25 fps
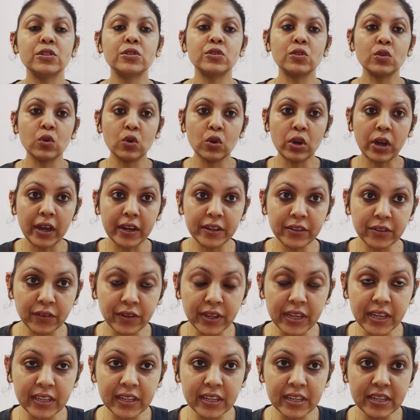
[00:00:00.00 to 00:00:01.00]
So, hi dear
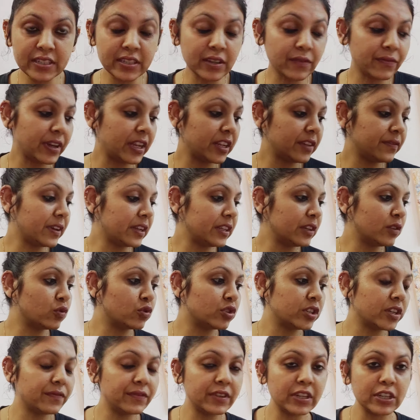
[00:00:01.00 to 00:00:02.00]
Aries, a very very
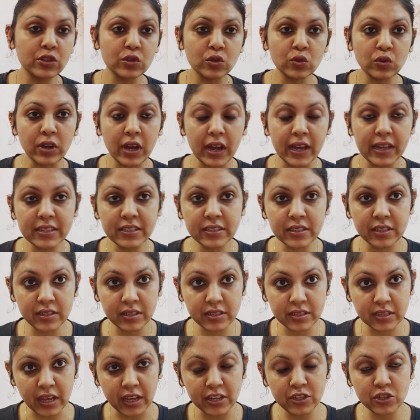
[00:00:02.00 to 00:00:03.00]
good evening to you guys. This
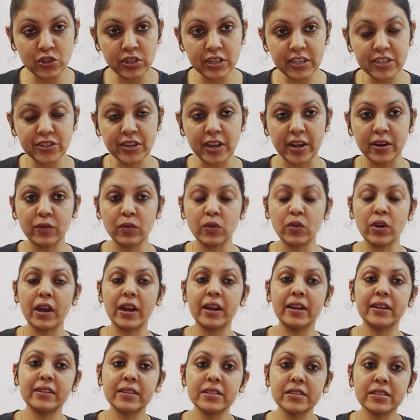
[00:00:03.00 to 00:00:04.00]
is Anjali Tarot
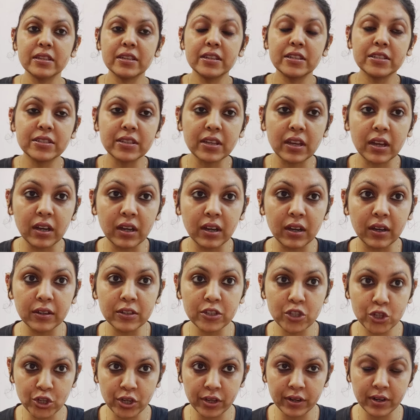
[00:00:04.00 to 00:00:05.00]
and this is
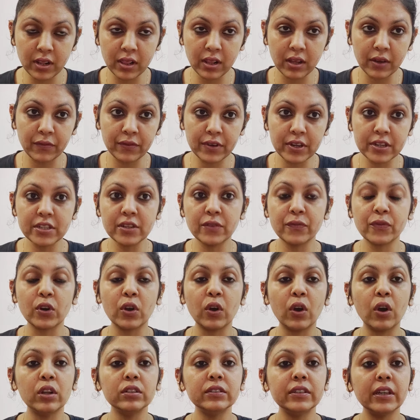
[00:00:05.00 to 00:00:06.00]
a journal love reading for
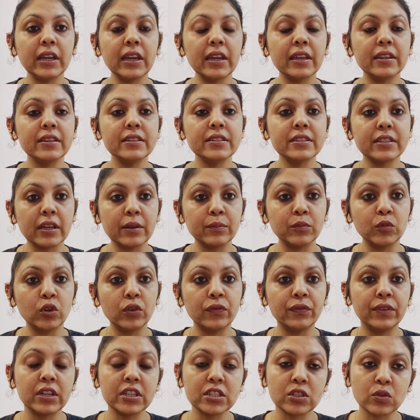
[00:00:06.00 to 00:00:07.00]
all the Aries Sun,
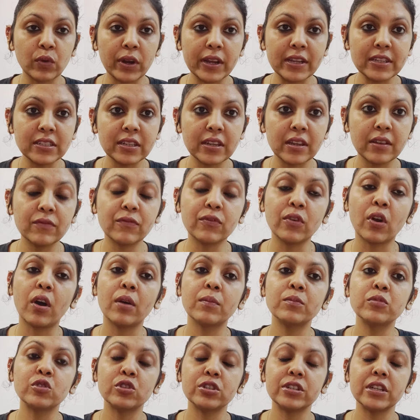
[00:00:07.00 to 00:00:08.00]
Moon, Venus rising
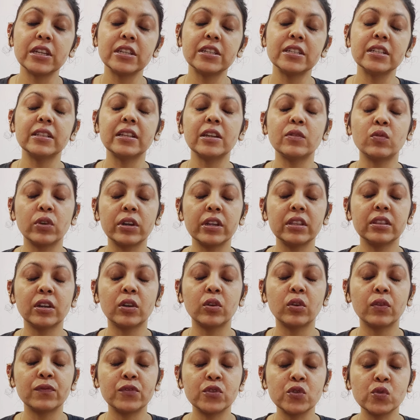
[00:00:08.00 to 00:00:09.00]
from today till the
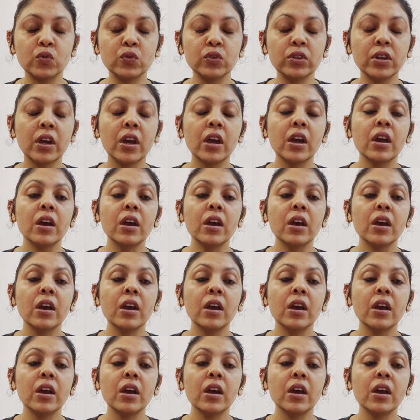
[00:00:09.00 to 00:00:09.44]
23rd of June.